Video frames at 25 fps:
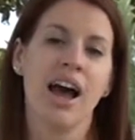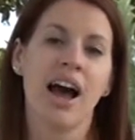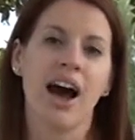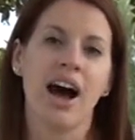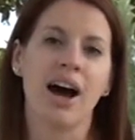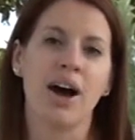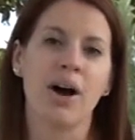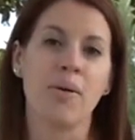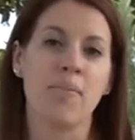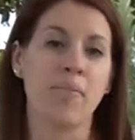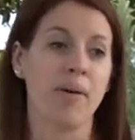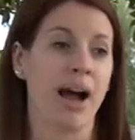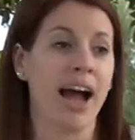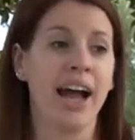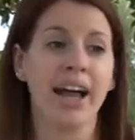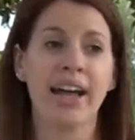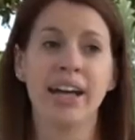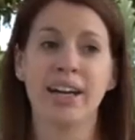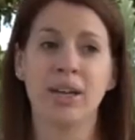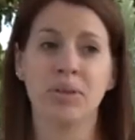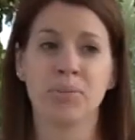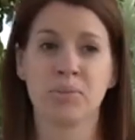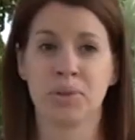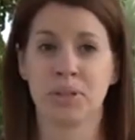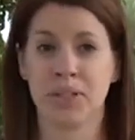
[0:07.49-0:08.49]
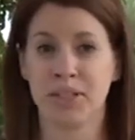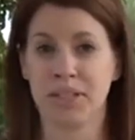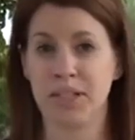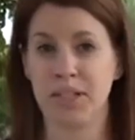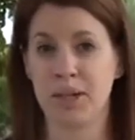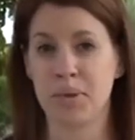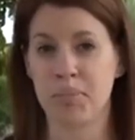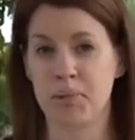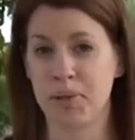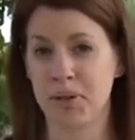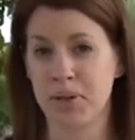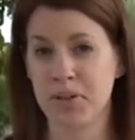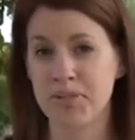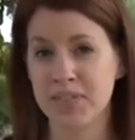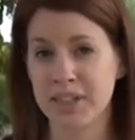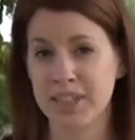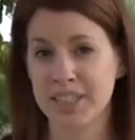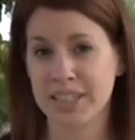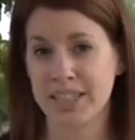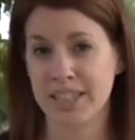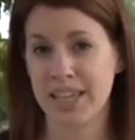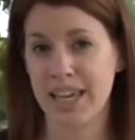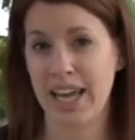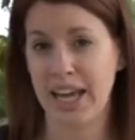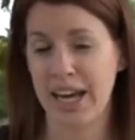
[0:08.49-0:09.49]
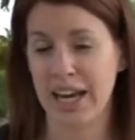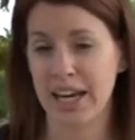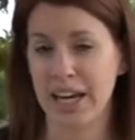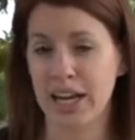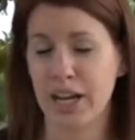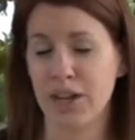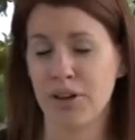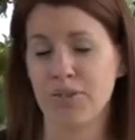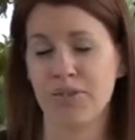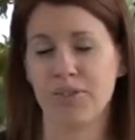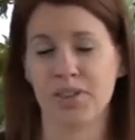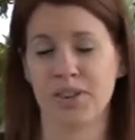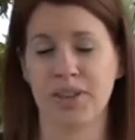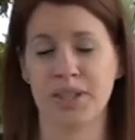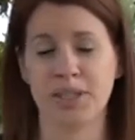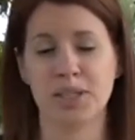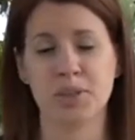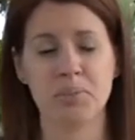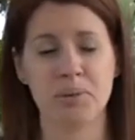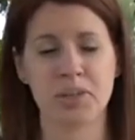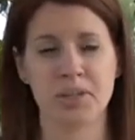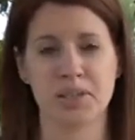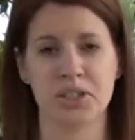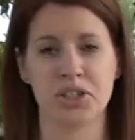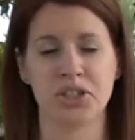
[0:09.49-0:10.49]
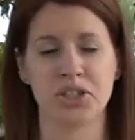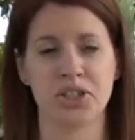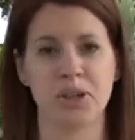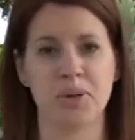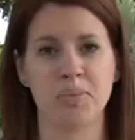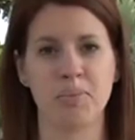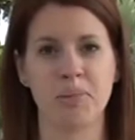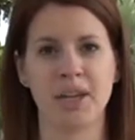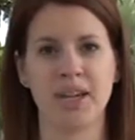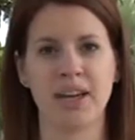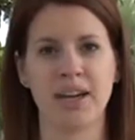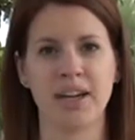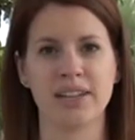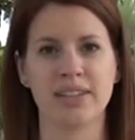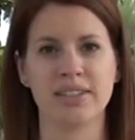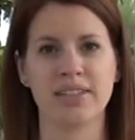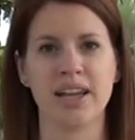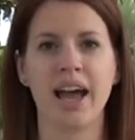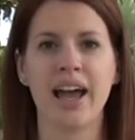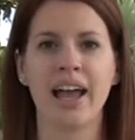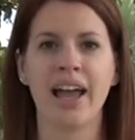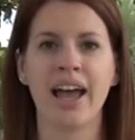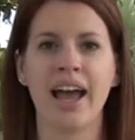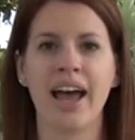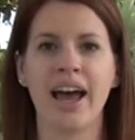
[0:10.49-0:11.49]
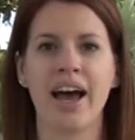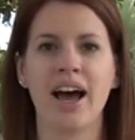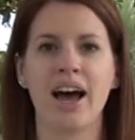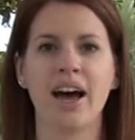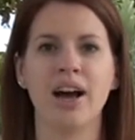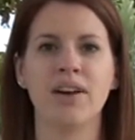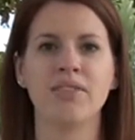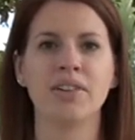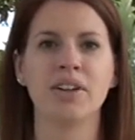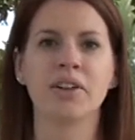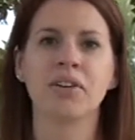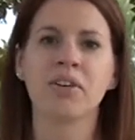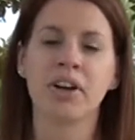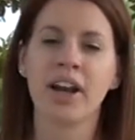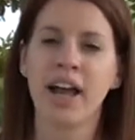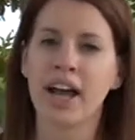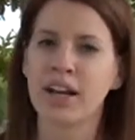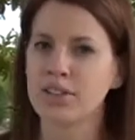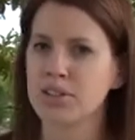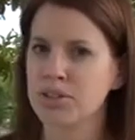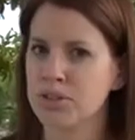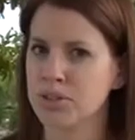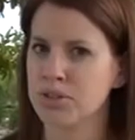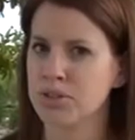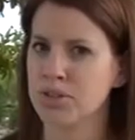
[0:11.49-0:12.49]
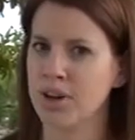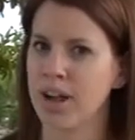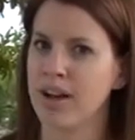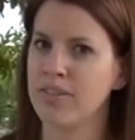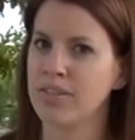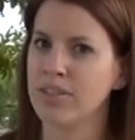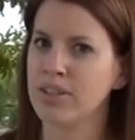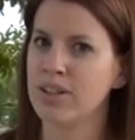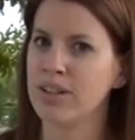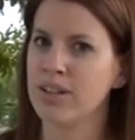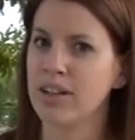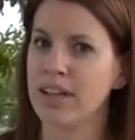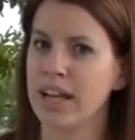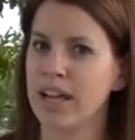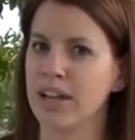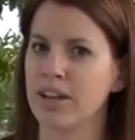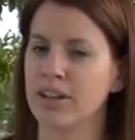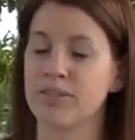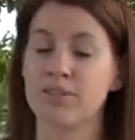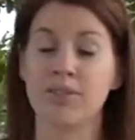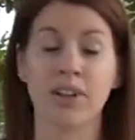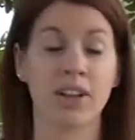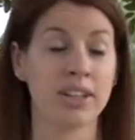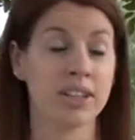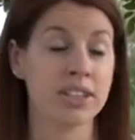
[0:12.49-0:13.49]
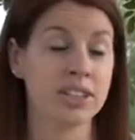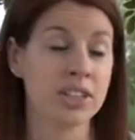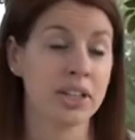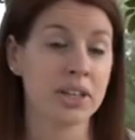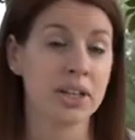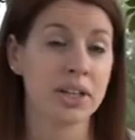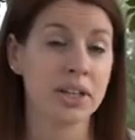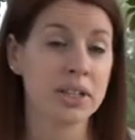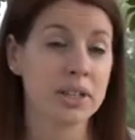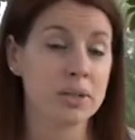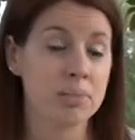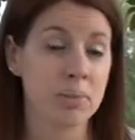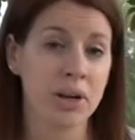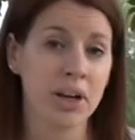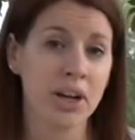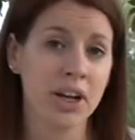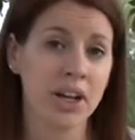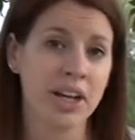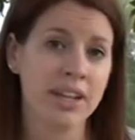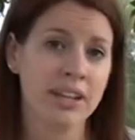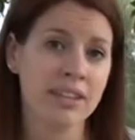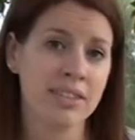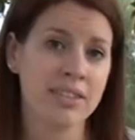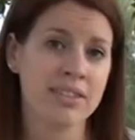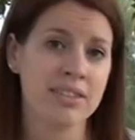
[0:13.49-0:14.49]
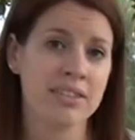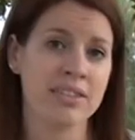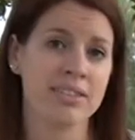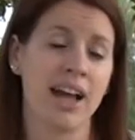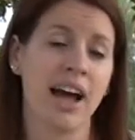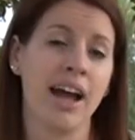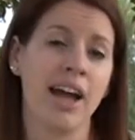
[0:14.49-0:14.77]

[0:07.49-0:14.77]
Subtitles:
I am really a perfect candidate for this position because I have international travel and volunteer experience.